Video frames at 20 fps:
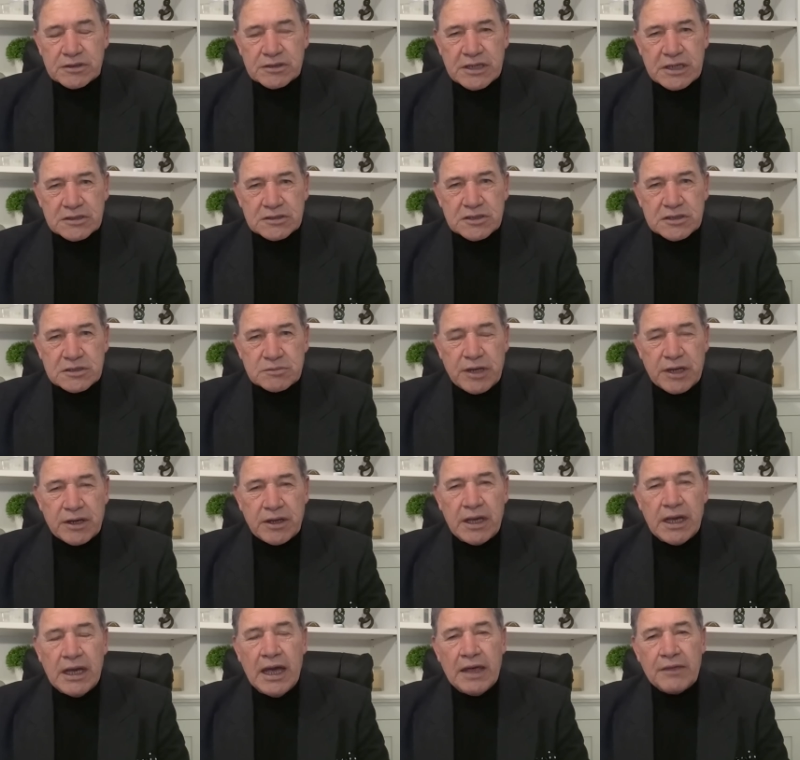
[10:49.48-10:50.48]
discussed this
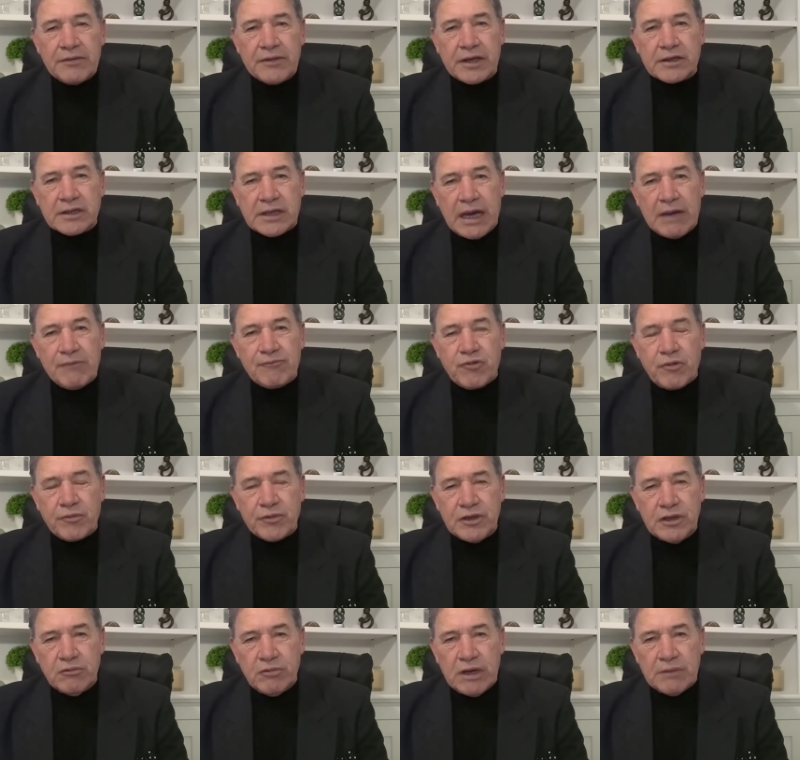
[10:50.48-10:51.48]
matter that came from
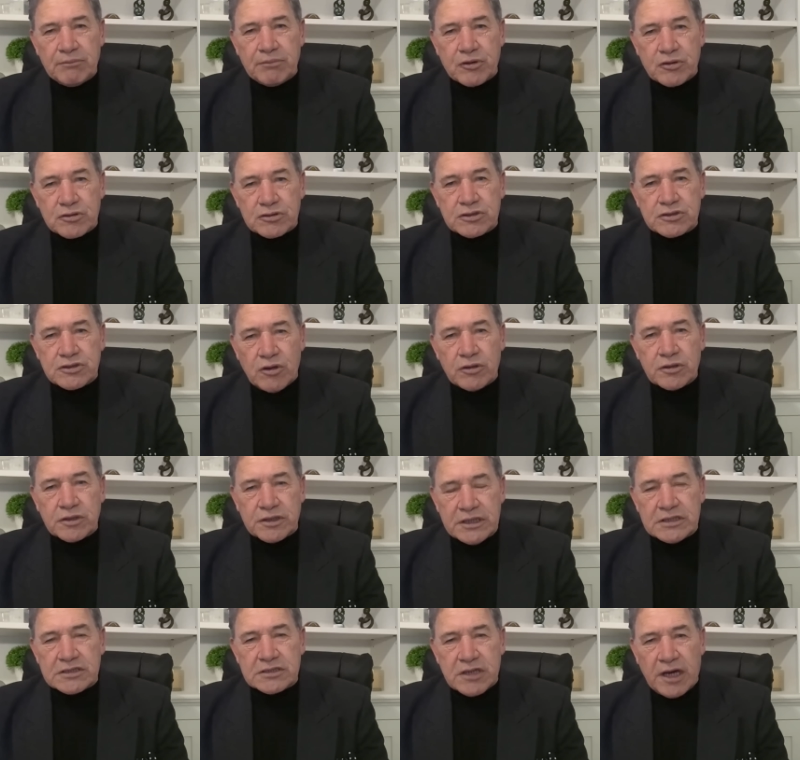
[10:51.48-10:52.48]
the UN because of John
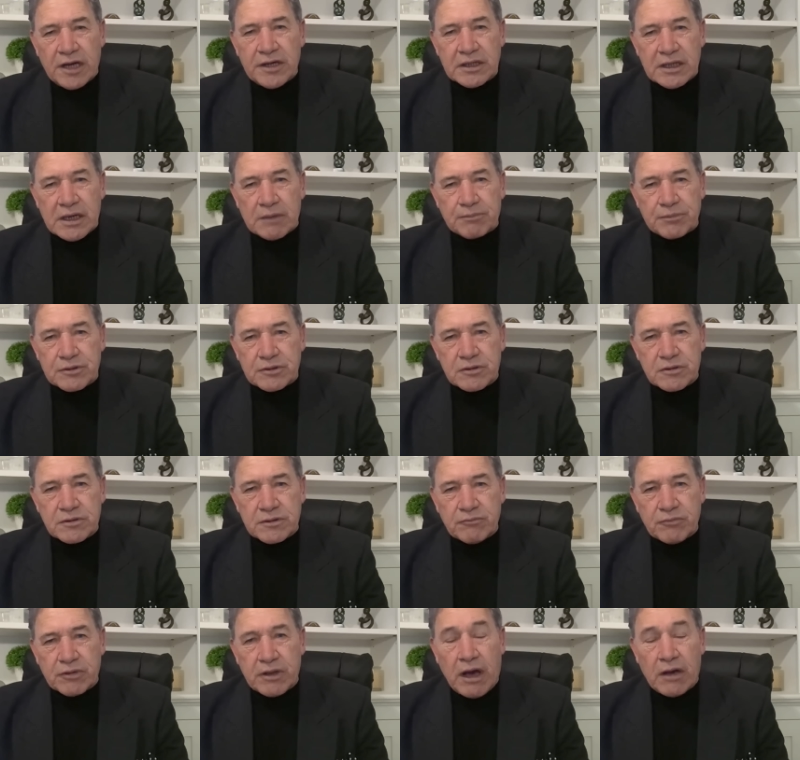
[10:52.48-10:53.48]
Key signing up and
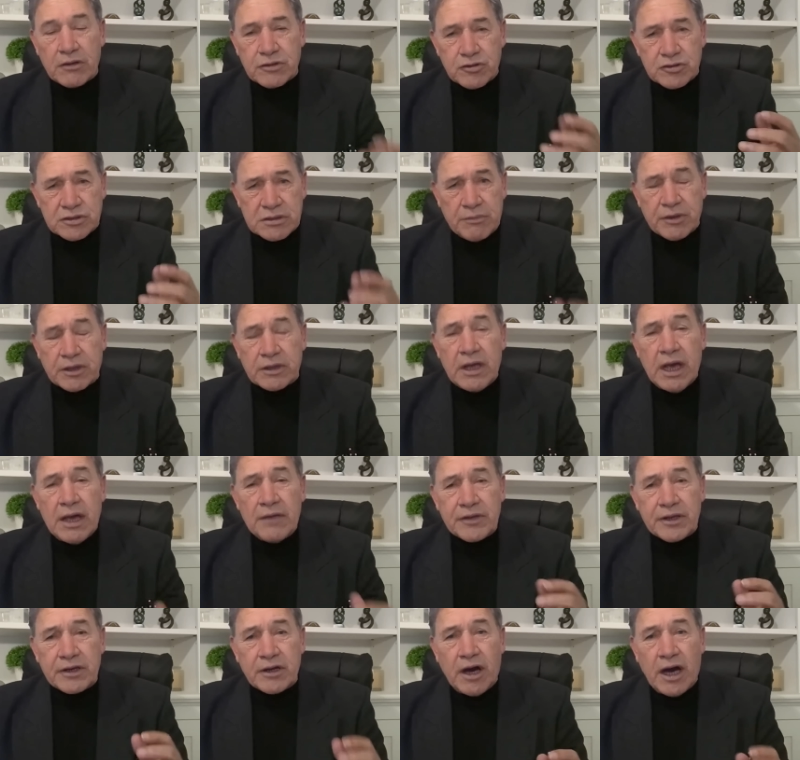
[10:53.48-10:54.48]
uh, something
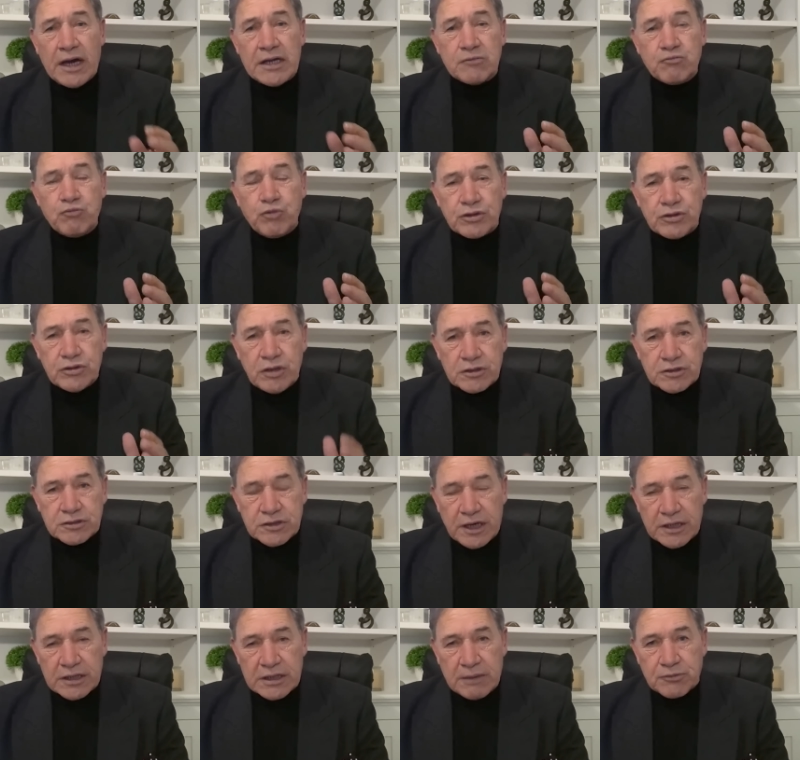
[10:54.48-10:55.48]
that yeah. I would not
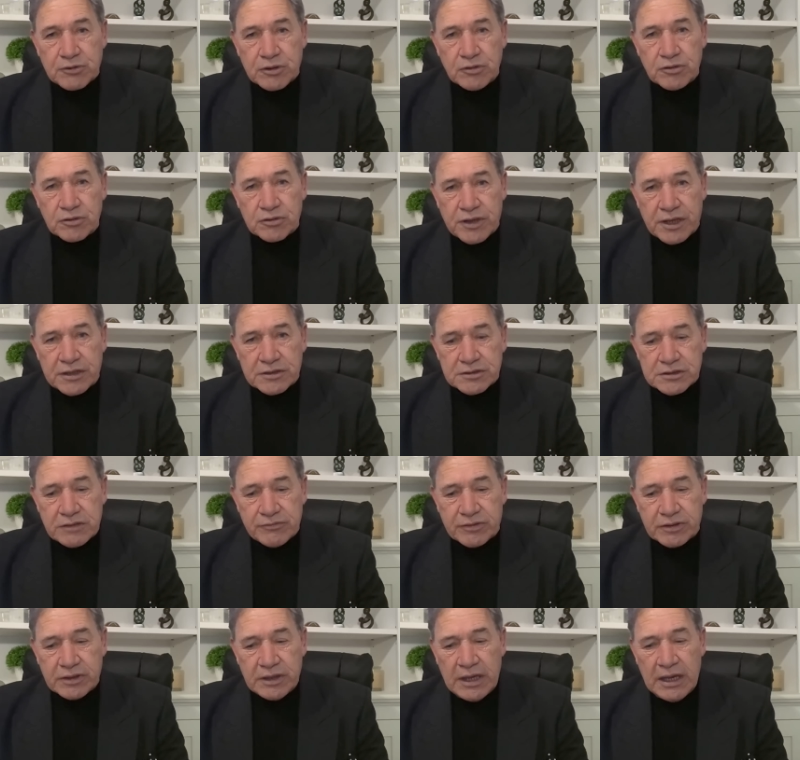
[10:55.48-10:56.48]
sign in
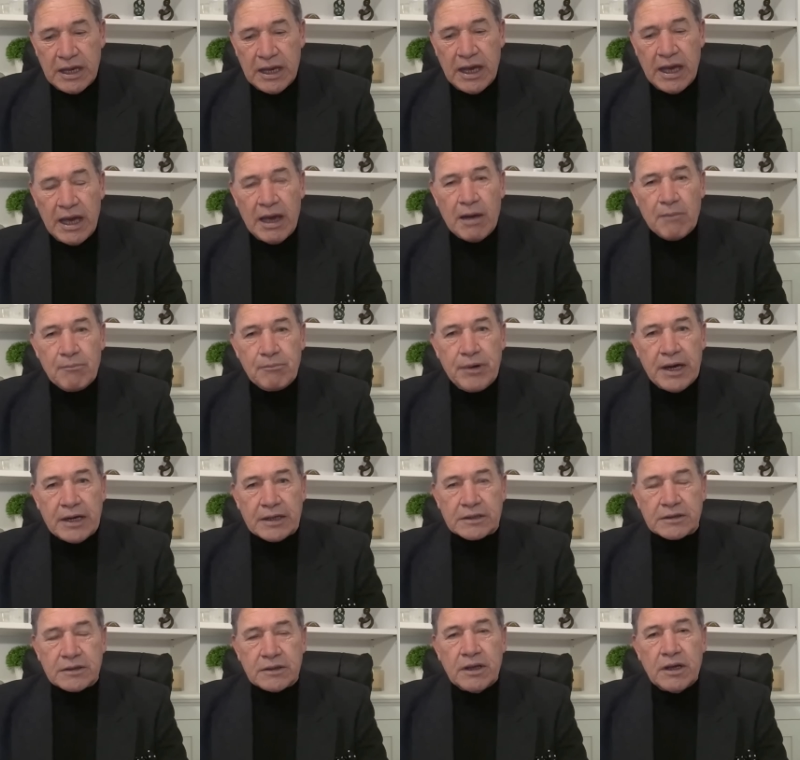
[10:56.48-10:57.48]
2007.
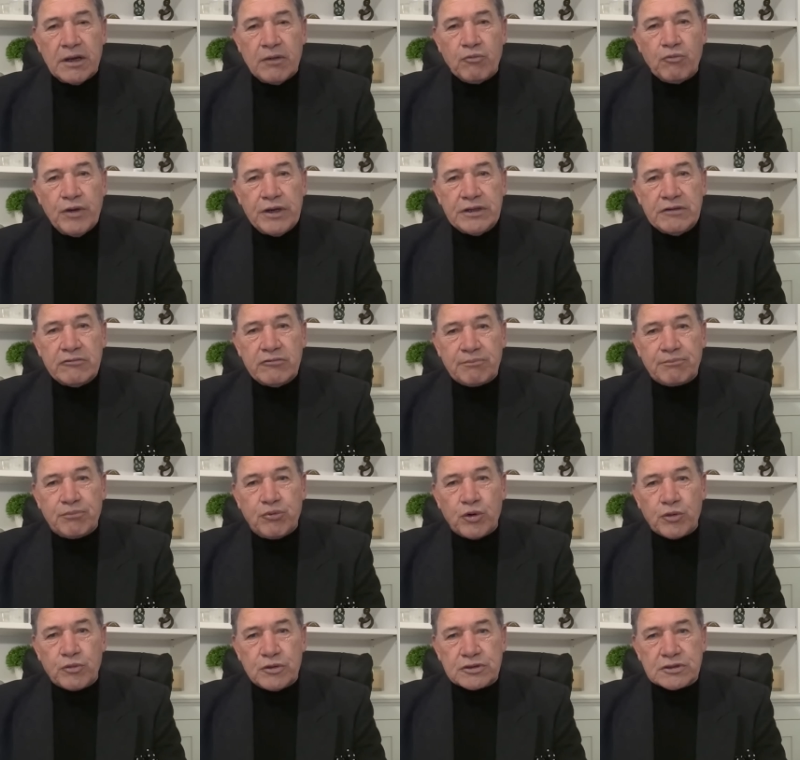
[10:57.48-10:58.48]
But when the
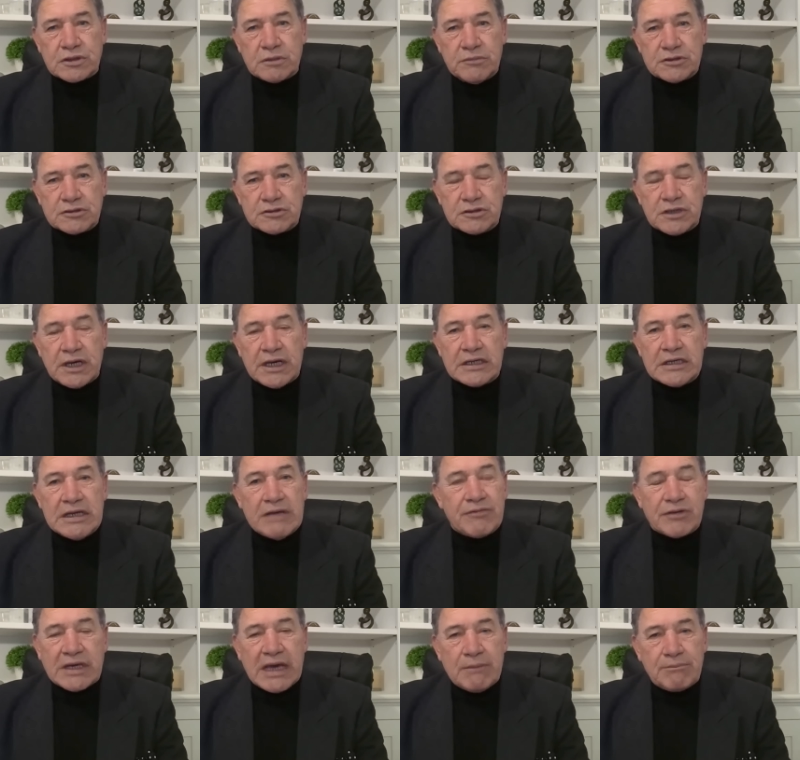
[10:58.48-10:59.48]
report was commissioned, it
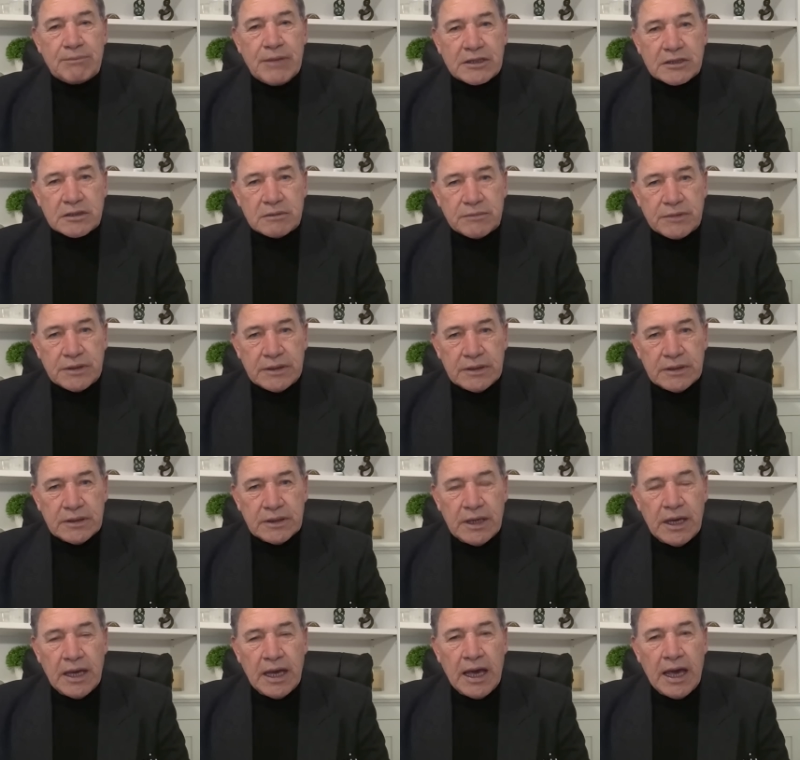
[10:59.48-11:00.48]
never came back to
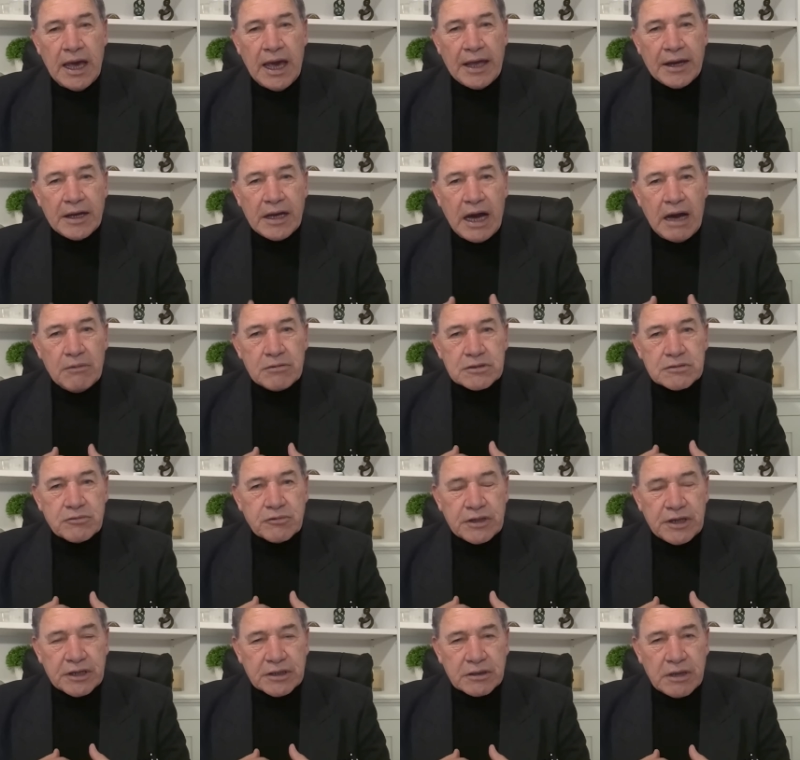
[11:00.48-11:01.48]
me. And I was
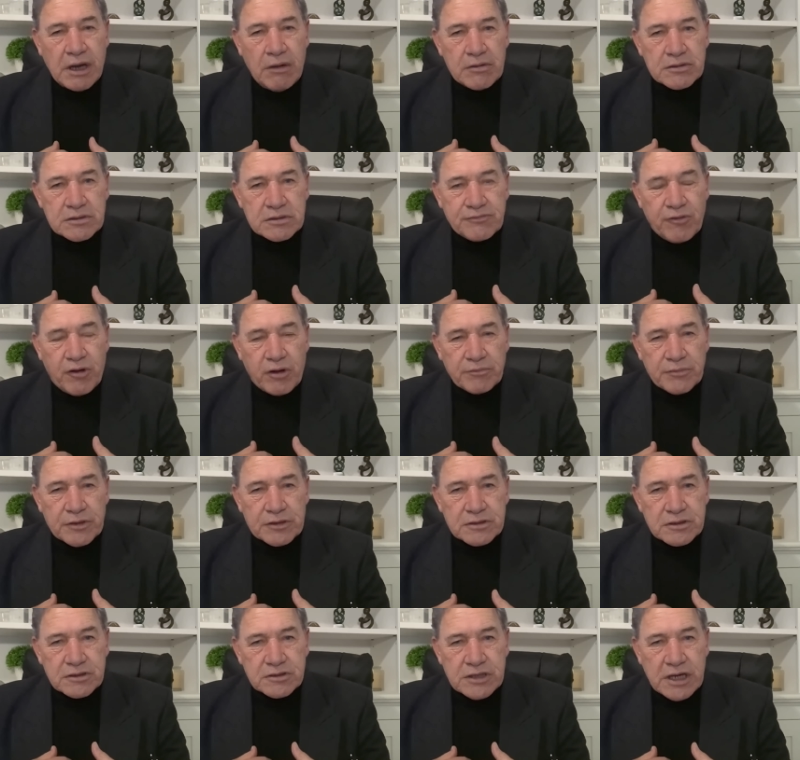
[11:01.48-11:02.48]
the I was the foreign
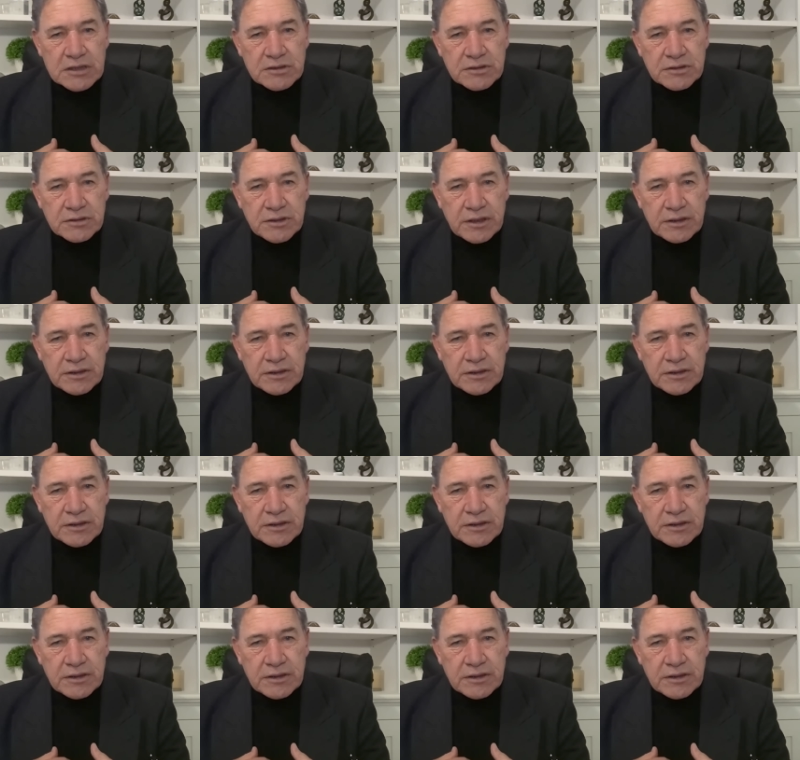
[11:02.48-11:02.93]
minister in charge of the